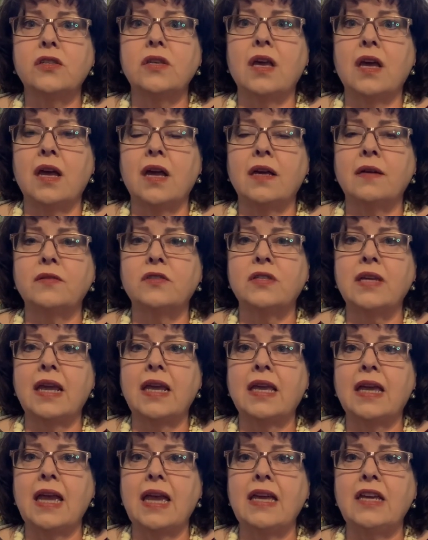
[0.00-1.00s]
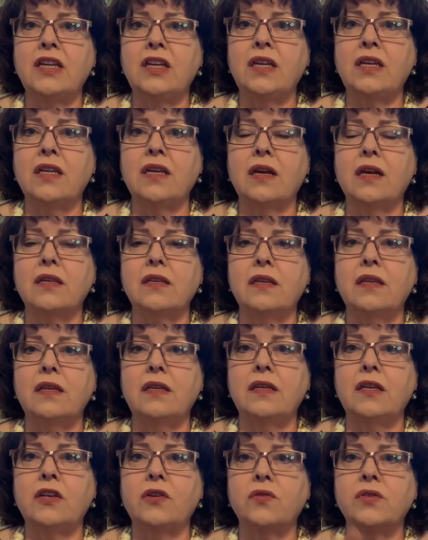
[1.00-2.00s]
uh, take a,
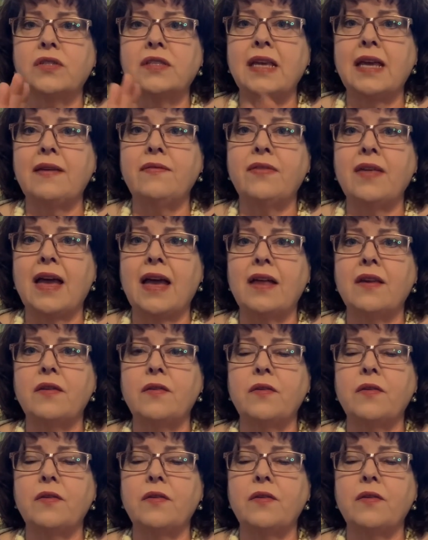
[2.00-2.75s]
you know, save that